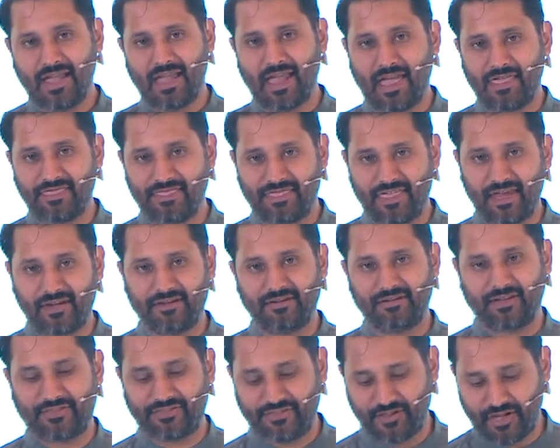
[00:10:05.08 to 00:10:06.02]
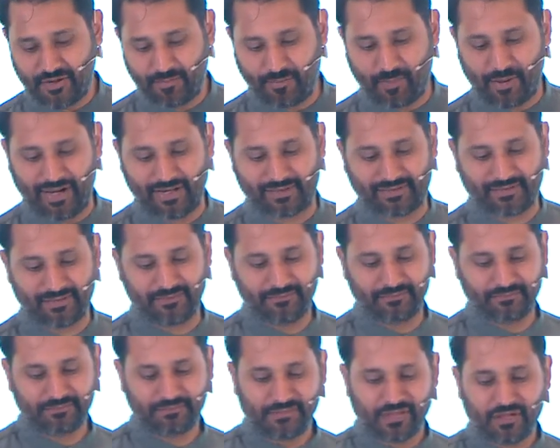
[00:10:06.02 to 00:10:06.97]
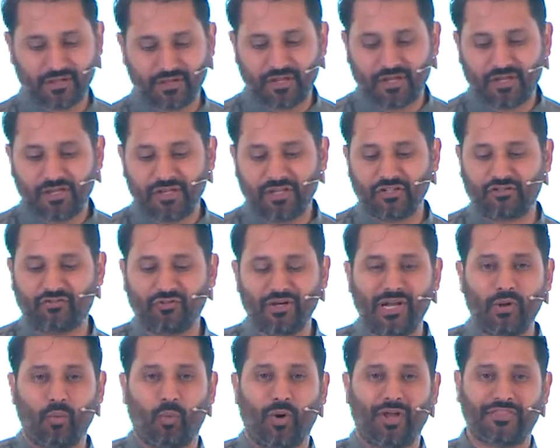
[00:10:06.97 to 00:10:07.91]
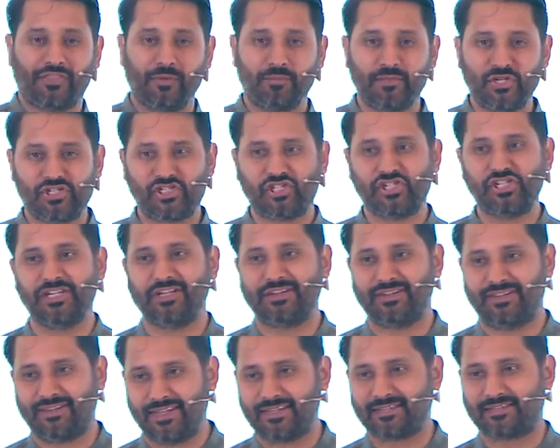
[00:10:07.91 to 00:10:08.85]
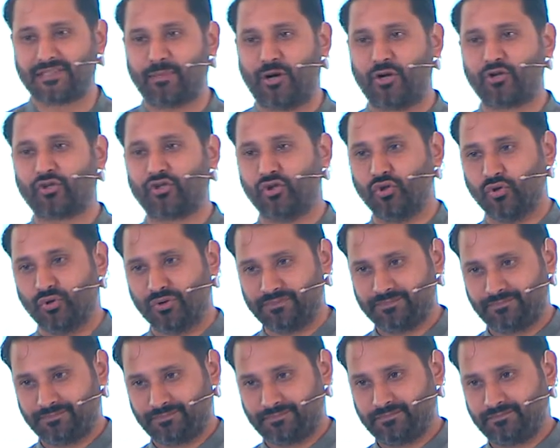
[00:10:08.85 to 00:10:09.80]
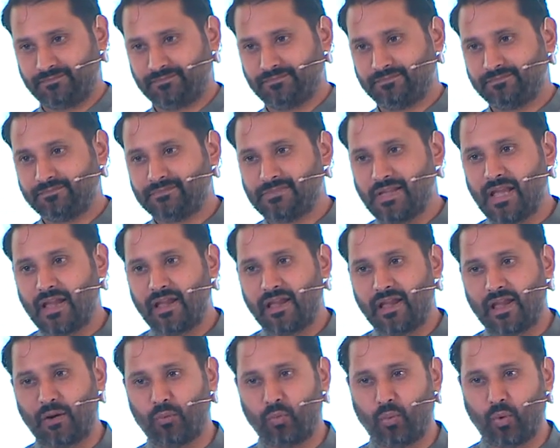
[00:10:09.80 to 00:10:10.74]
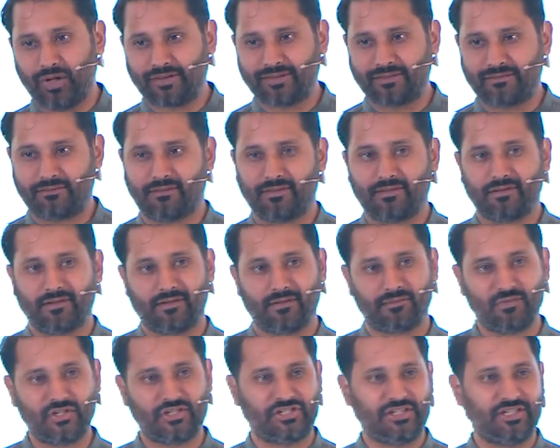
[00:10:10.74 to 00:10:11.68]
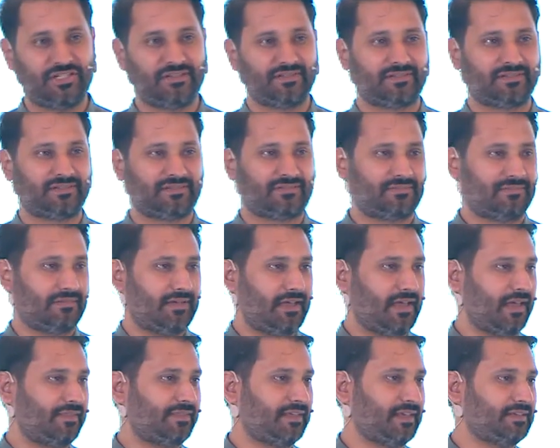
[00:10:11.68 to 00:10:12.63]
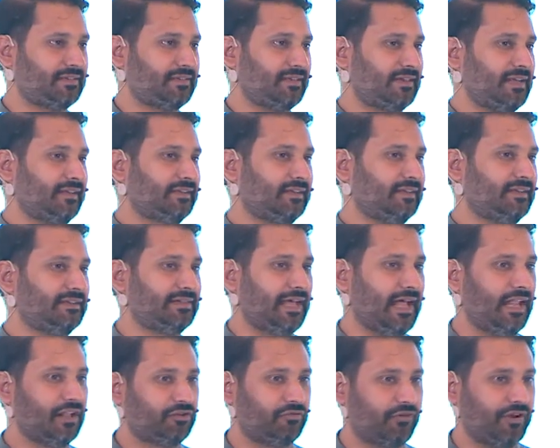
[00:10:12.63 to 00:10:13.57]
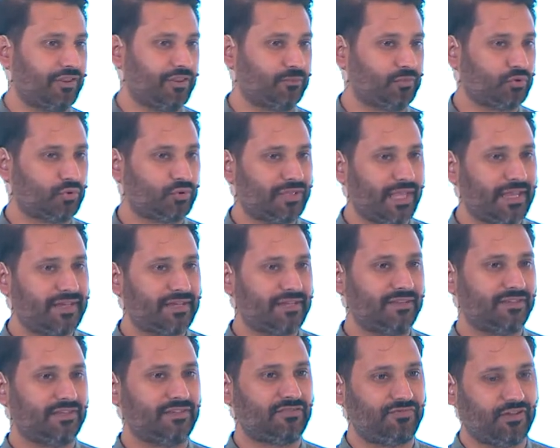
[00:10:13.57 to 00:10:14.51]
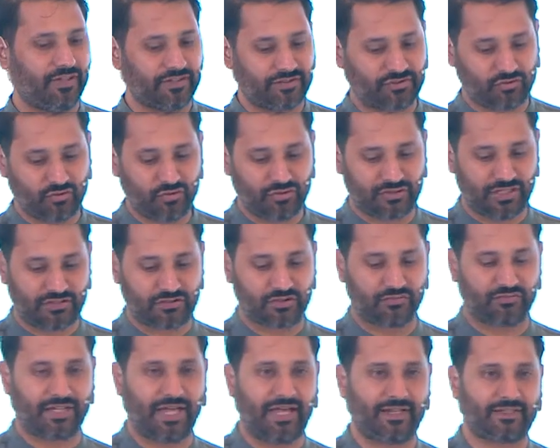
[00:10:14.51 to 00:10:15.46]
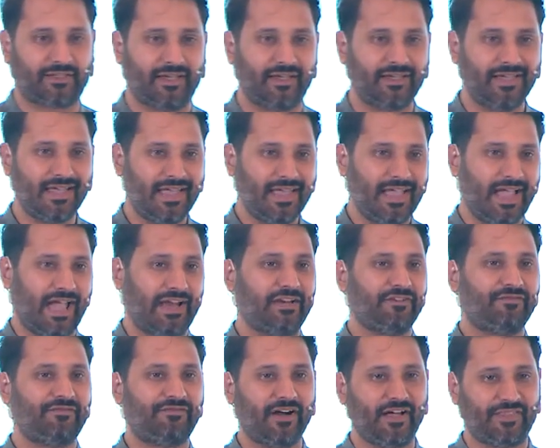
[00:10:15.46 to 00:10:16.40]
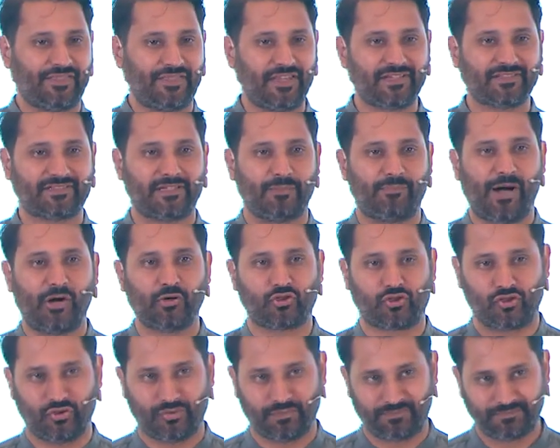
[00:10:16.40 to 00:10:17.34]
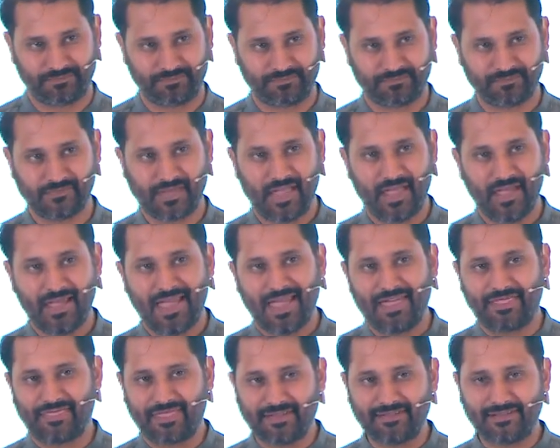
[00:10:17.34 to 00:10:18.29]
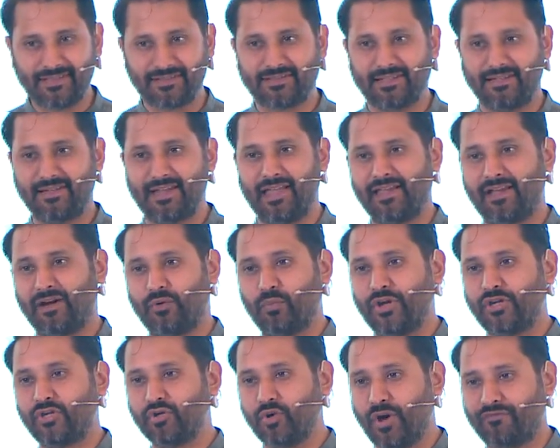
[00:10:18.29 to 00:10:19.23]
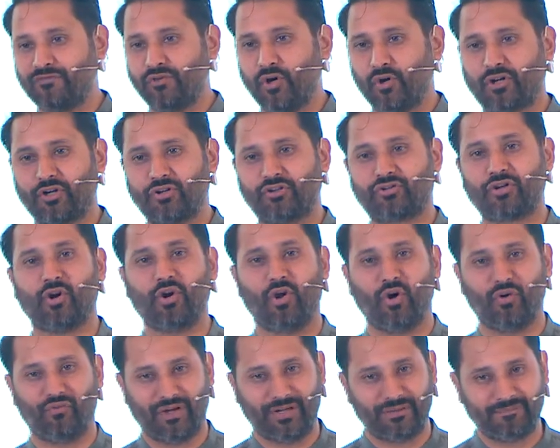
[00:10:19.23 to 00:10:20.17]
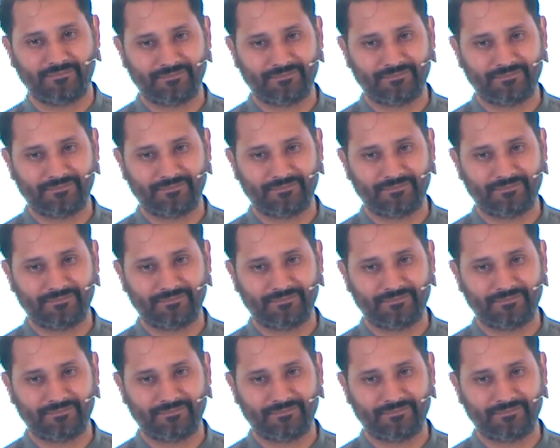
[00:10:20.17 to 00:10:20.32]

And then the third part is really what the machine thinks about you. And what the machines and the internet and these algorithms would take in these first two sets of data and infer things about you. And this is the layer where you have no control over.